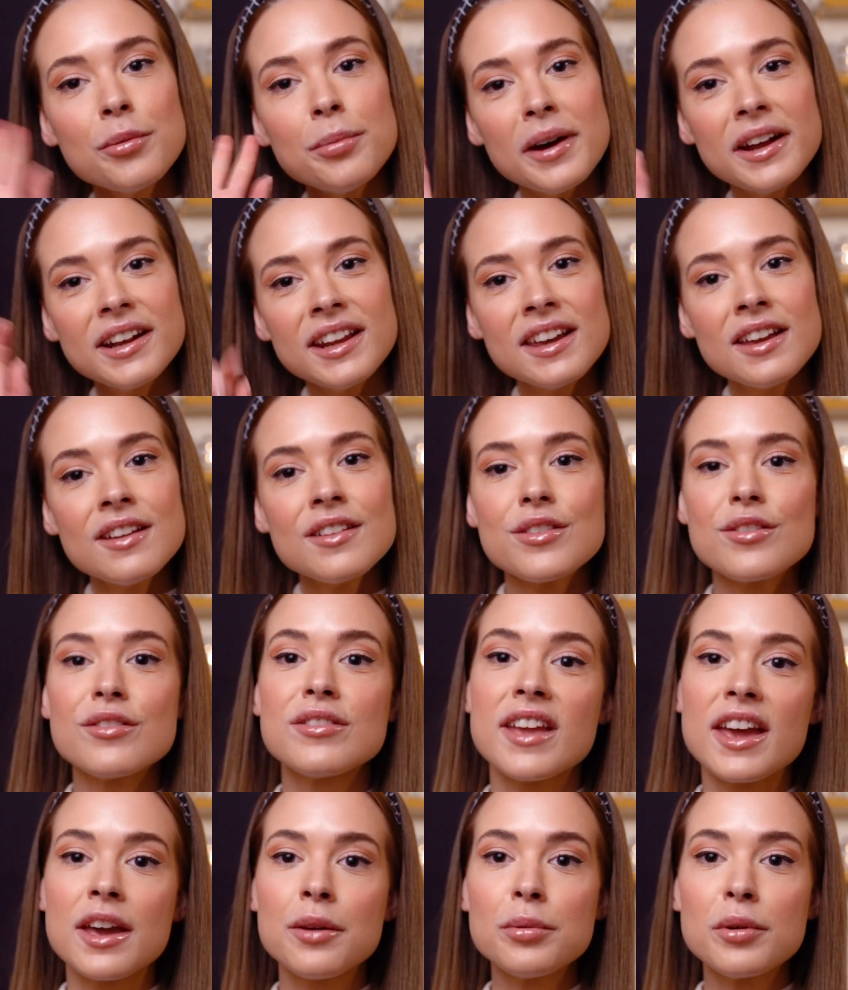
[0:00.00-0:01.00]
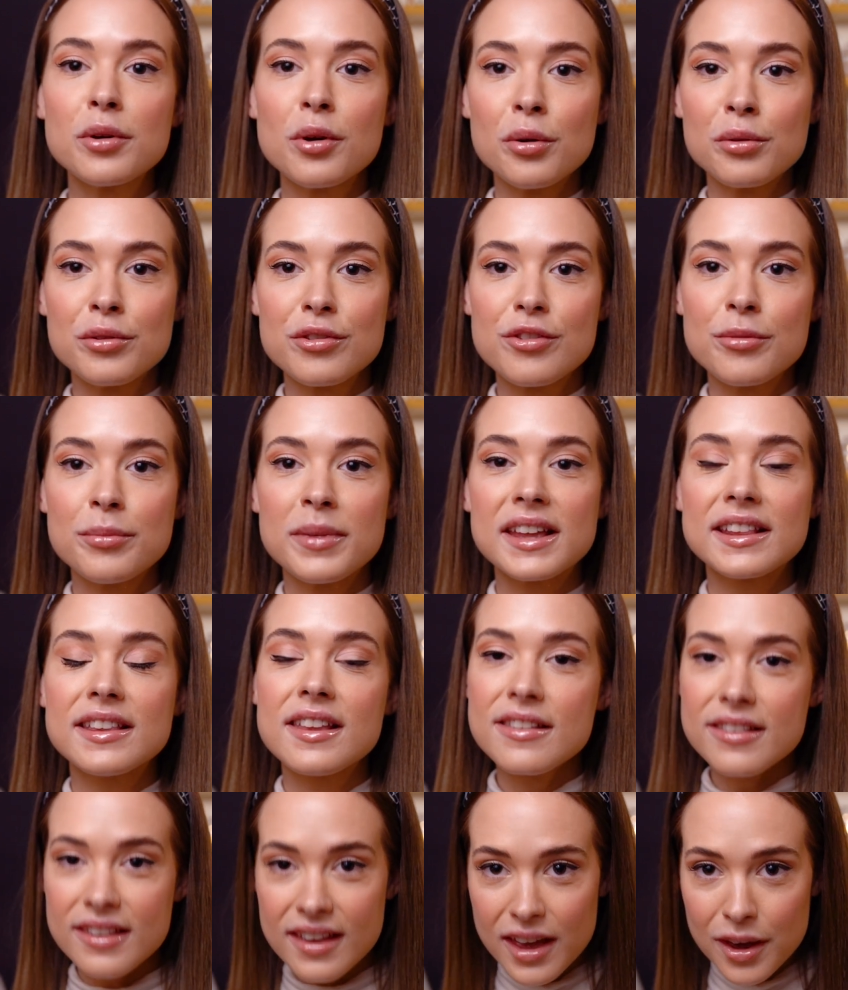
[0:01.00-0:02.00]
everybody! Today we're going to make
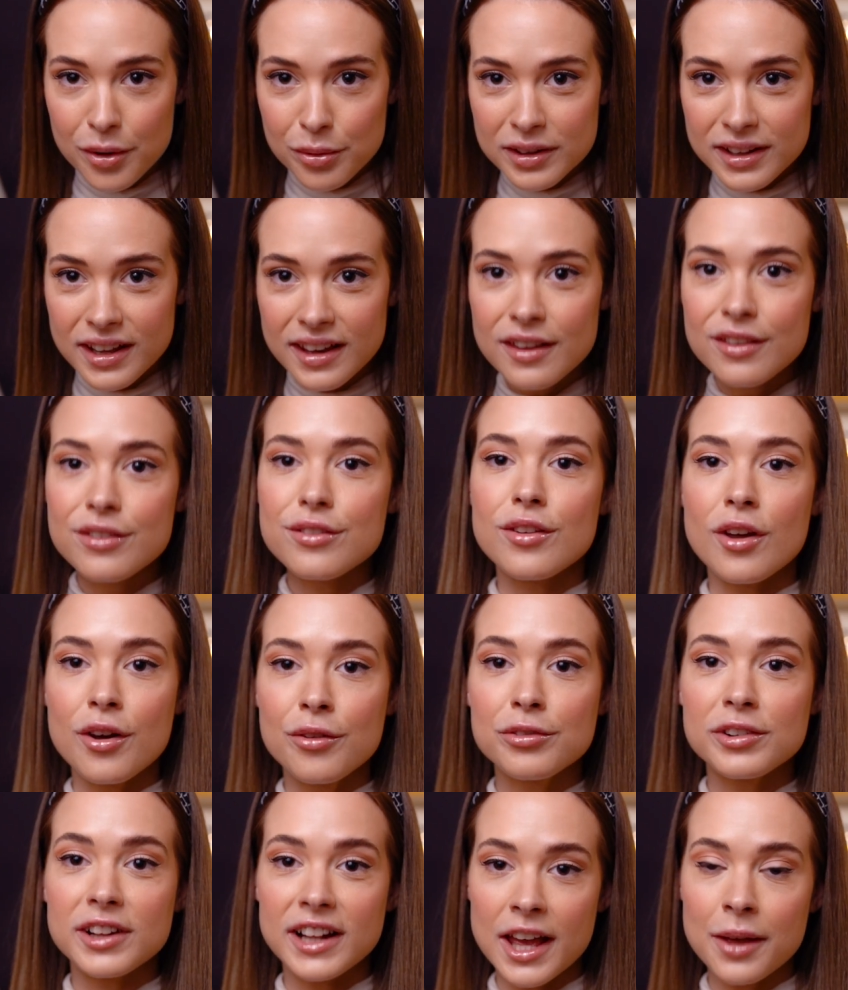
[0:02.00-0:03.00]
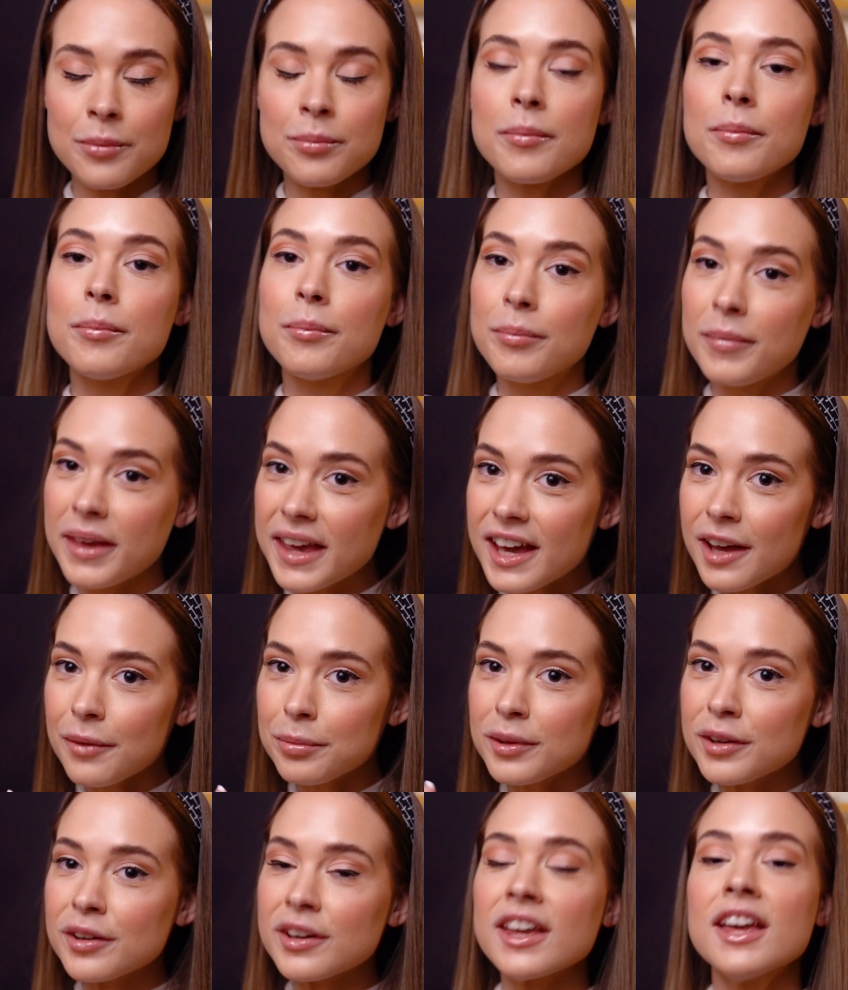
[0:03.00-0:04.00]
this everyday soft glam makeup
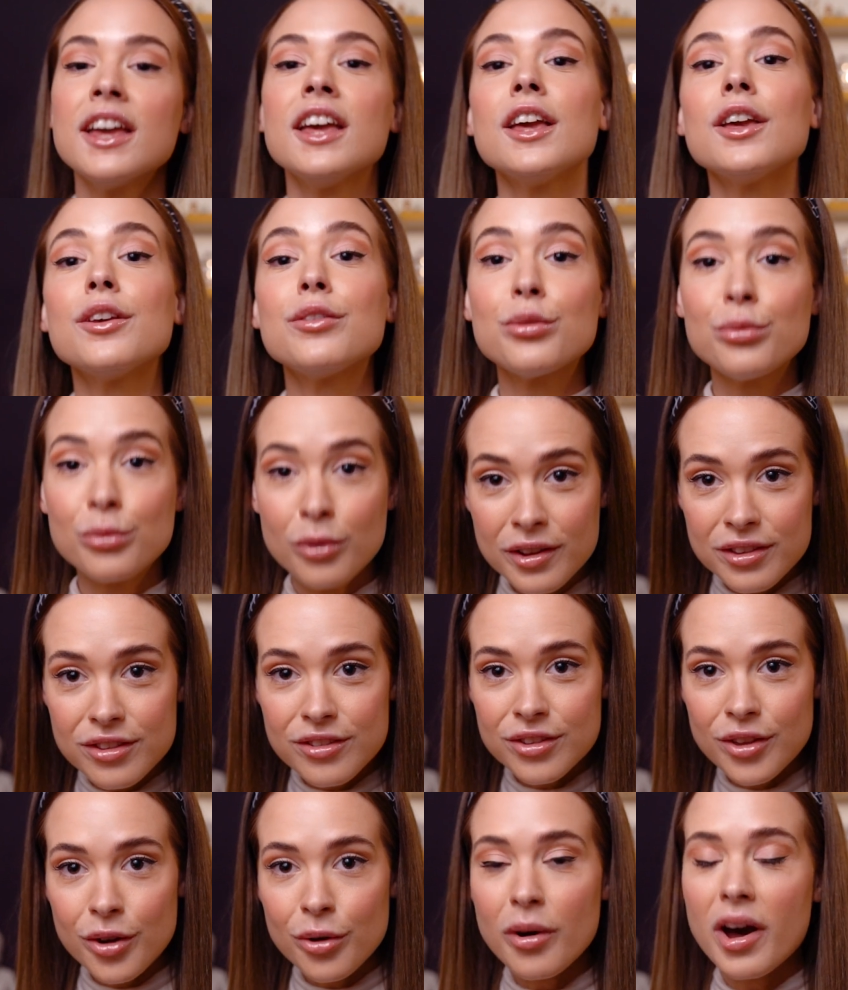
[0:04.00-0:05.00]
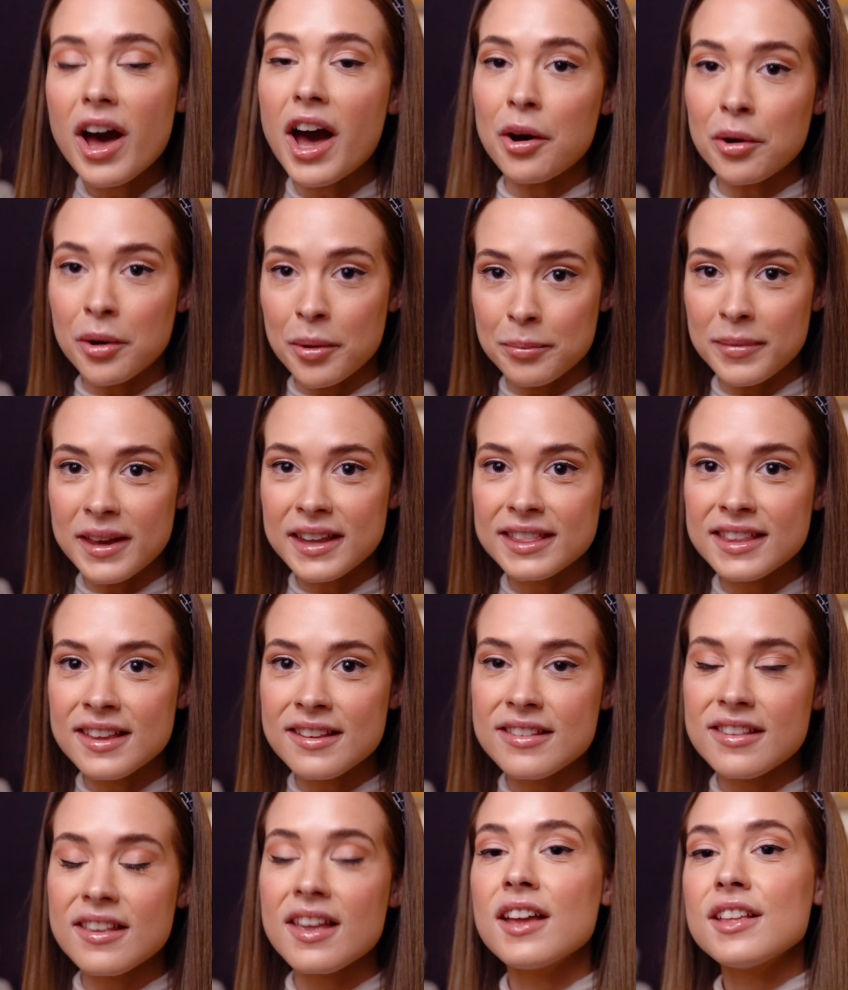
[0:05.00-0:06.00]
look. If you want to know how I made
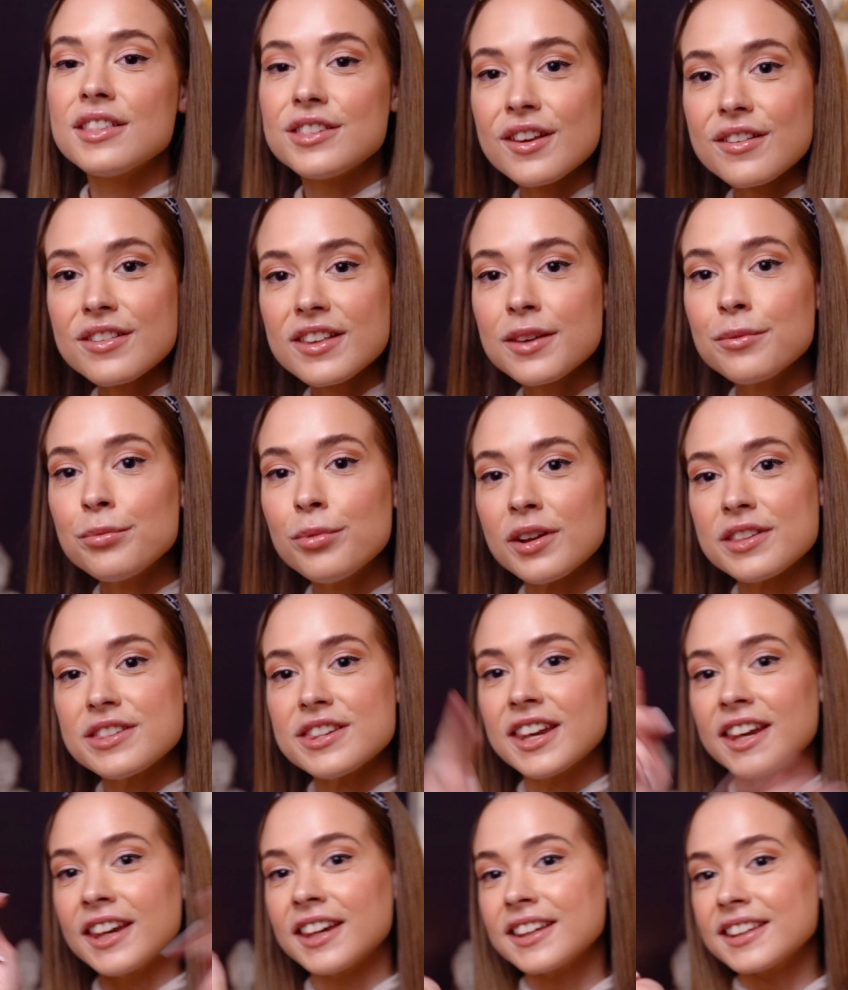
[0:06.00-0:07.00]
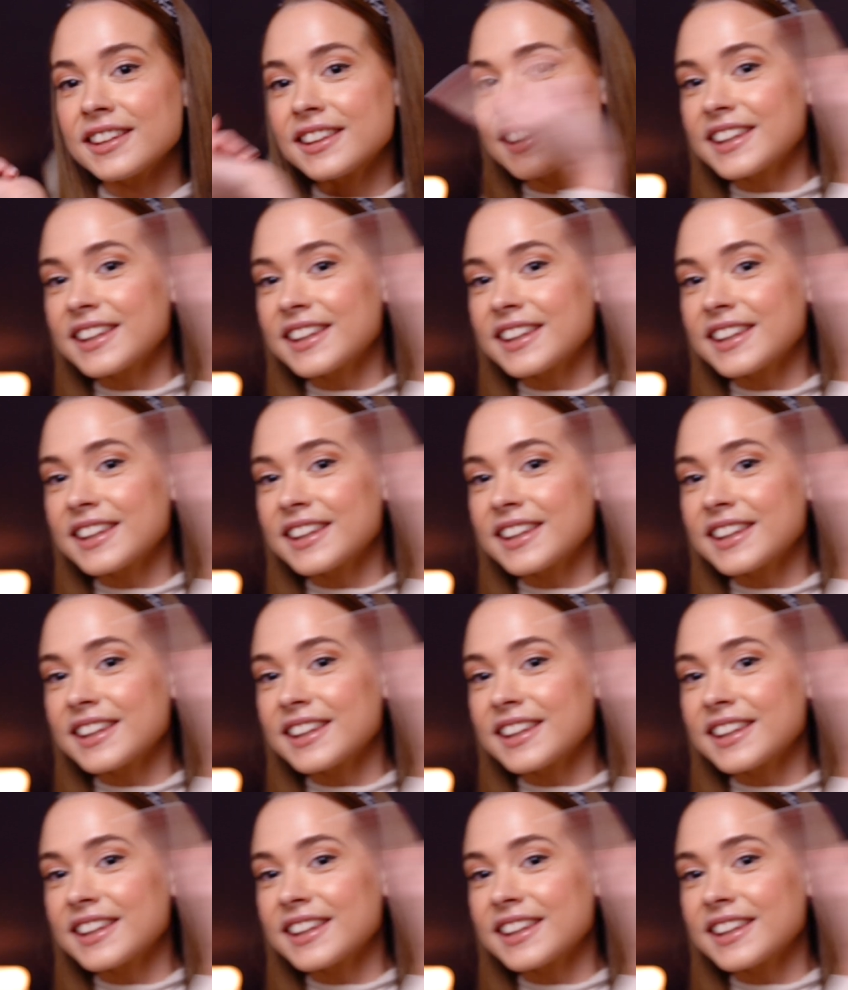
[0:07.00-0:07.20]
this, just keep watching.